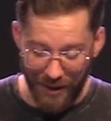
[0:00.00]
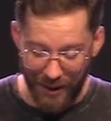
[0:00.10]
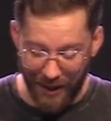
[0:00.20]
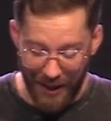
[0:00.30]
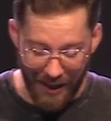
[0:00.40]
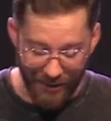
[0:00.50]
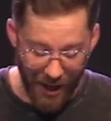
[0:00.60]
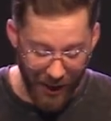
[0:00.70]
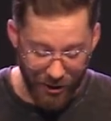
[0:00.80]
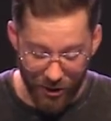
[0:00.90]
Uh, and it's
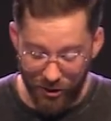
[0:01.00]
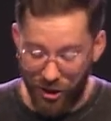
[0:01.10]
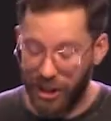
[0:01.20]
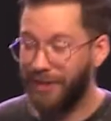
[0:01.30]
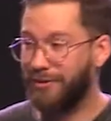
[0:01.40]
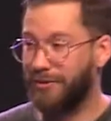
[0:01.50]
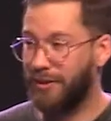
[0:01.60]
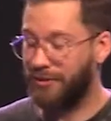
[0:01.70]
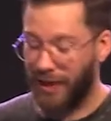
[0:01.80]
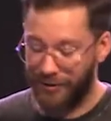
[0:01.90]
not just Jesus
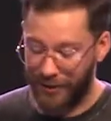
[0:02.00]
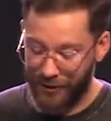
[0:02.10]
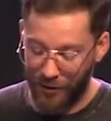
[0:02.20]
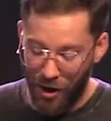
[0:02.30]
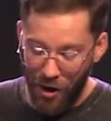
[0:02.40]
that says this.